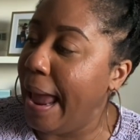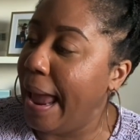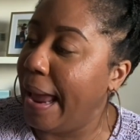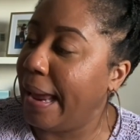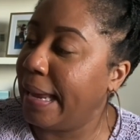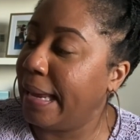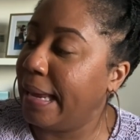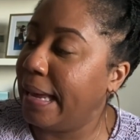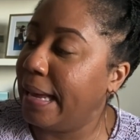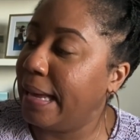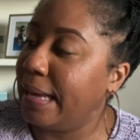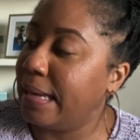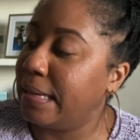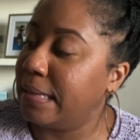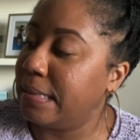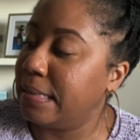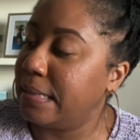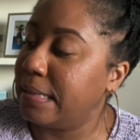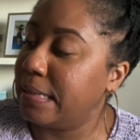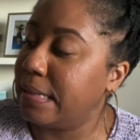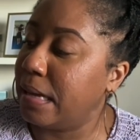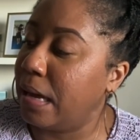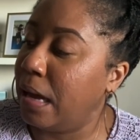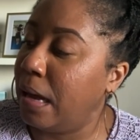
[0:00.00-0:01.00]

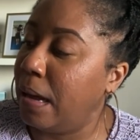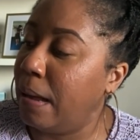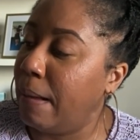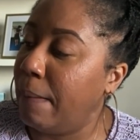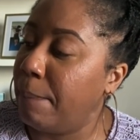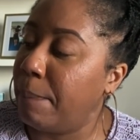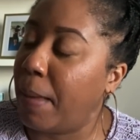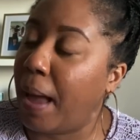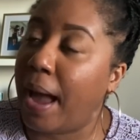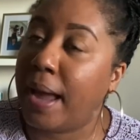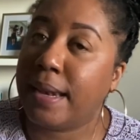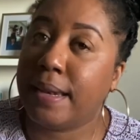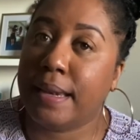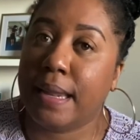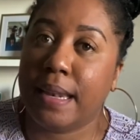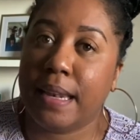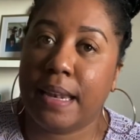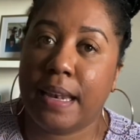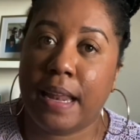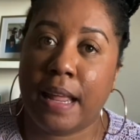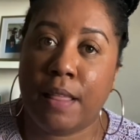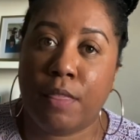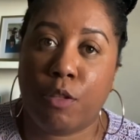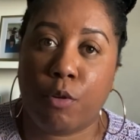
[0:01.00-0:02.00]
and I knit
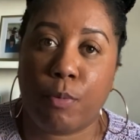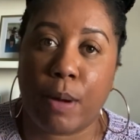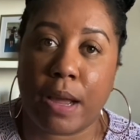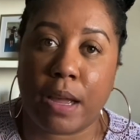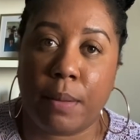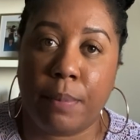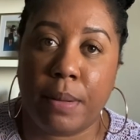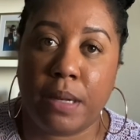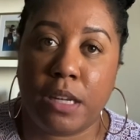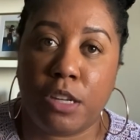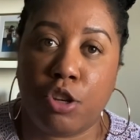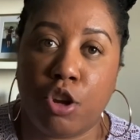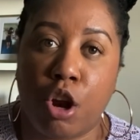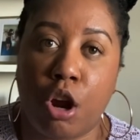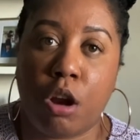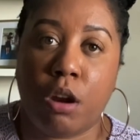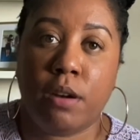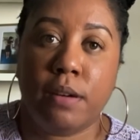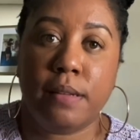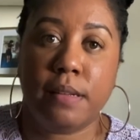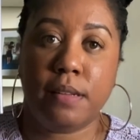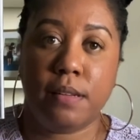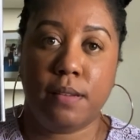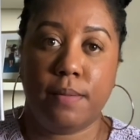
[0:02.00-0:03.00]
it in the recommended
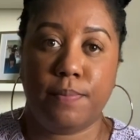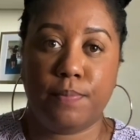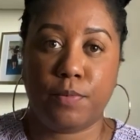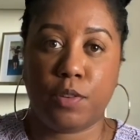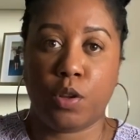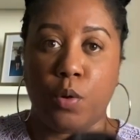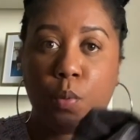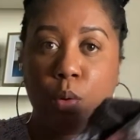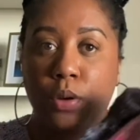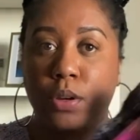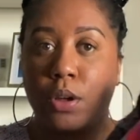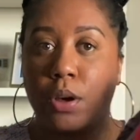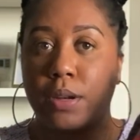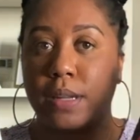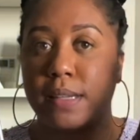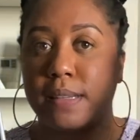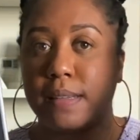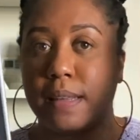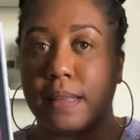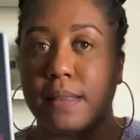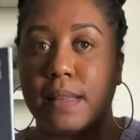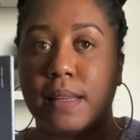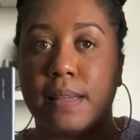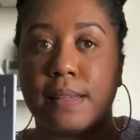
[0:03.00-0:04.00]
yarn. You will notice
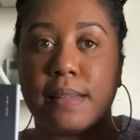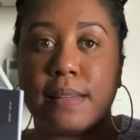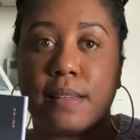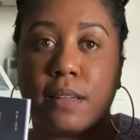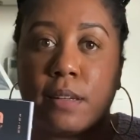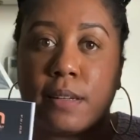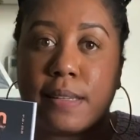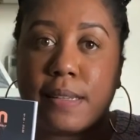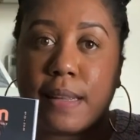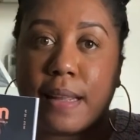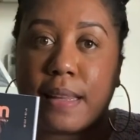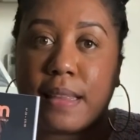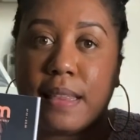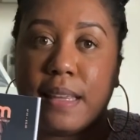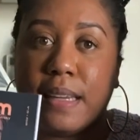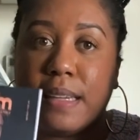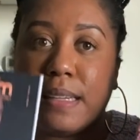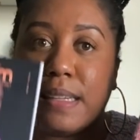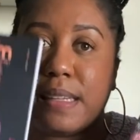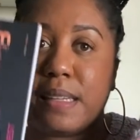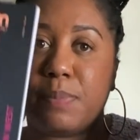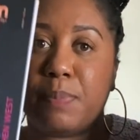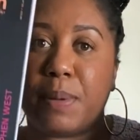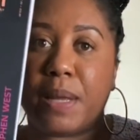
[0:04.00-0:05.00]
that this looks like
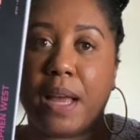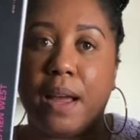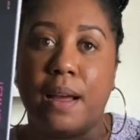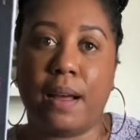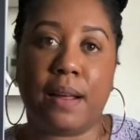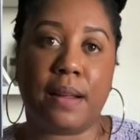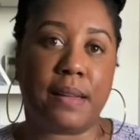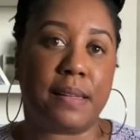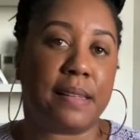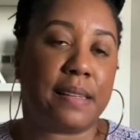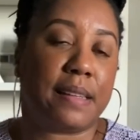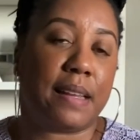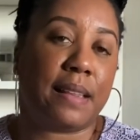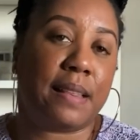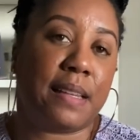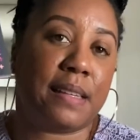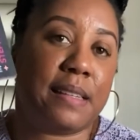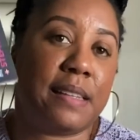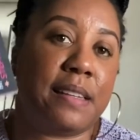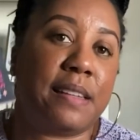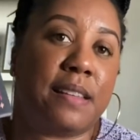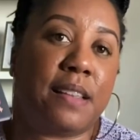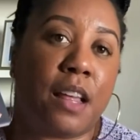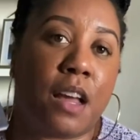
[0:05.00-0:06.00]
this because this
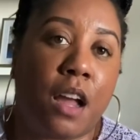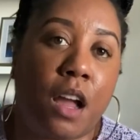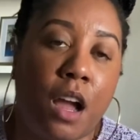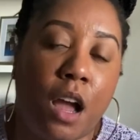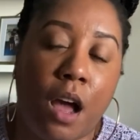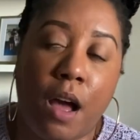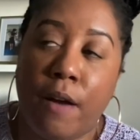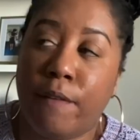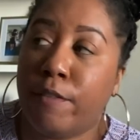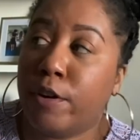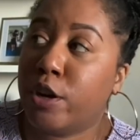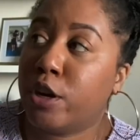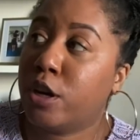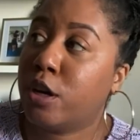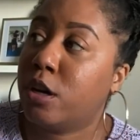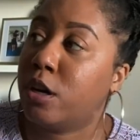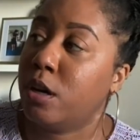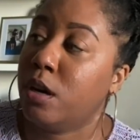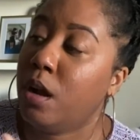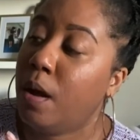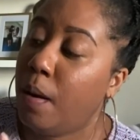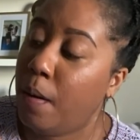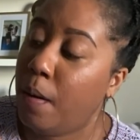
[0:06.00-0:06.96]
is the cover